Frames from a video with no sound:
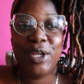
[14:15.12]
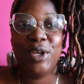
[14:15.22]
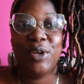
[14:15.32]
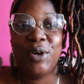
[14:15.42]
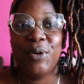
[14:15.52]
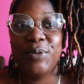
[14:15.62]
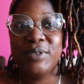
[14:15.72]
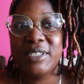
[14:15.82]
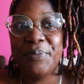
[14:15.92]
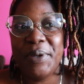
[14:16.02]
You know,
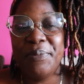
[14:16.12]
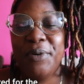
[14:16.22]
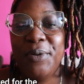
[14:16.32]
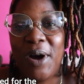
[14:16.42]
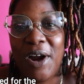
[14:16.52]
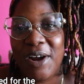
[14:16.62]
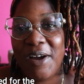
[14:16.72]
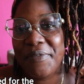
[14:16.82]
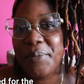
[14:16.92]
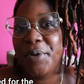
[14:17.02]
some people are
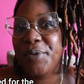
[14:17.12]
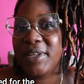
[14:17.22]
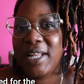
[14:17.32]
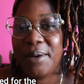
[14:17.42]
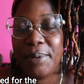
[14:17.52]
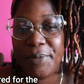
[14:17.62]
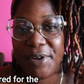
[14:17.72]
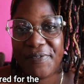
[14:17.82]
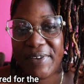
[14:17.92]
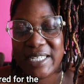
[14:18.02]
uncomfortable with a lot of people
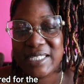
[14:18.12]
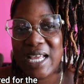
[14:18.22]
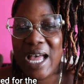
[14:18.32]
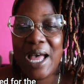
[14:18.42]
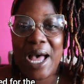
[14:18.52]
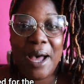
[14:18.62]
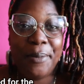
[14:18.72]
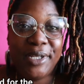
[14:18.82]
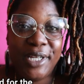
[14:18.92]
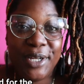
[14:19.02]
in your face.
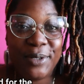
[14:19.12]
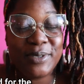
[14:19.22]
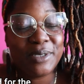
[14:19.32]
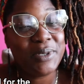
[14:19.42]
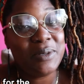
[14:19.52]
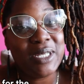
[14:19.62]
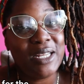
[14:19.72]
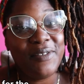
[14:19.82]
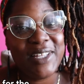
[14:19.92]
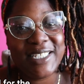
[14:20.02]
I'm a Leo. Sometimes I
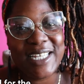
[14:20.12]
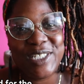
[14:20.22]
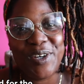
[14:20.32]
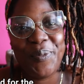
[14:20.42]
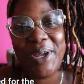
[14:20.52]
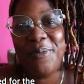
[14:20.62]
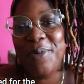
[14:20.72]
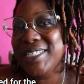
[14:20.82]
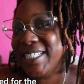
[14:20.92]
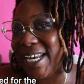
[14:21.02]
love the attention. But it
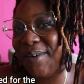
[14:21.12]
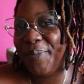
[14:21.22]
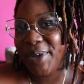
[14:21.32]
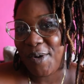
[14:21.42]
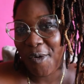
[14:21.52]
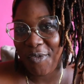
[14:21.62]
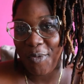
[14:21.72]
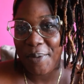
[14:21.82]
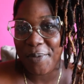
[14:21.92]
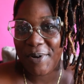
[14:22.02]
was kind of a bit
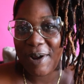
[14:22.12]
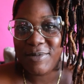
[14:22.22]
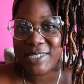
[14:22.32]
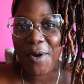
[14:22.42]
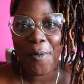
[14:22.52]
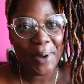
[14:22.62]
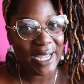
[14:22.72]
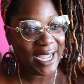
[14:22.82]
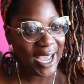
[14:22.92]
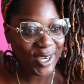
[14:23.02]
overwhelming where everyone's like, oh
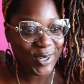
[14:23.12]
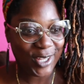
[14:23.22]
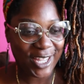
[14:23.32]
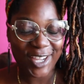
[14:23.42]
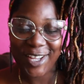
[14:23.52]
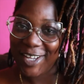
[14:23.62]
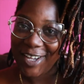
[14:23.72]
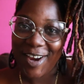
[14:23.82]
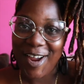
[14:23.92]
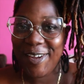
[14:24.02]
my God, you're looking
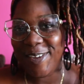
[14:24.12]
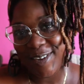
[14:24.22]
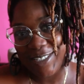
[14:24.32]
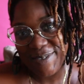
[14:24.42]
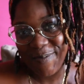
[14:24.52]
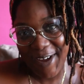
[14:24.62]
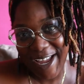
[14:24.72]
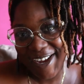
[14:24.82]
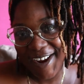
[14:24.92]
good, girl. You lost some weight,